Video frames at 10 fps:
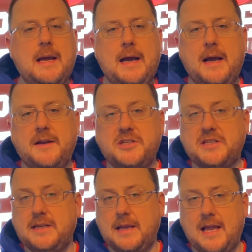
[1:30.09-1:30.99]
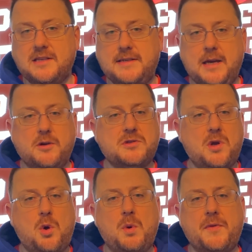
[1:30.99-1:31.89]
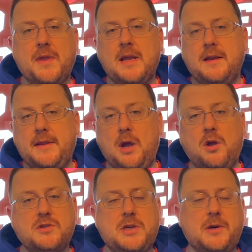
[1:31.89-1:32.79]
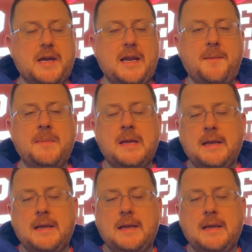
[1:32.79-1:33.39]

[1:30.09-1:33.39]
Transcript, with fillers: just in the last day or so with the All-Star game.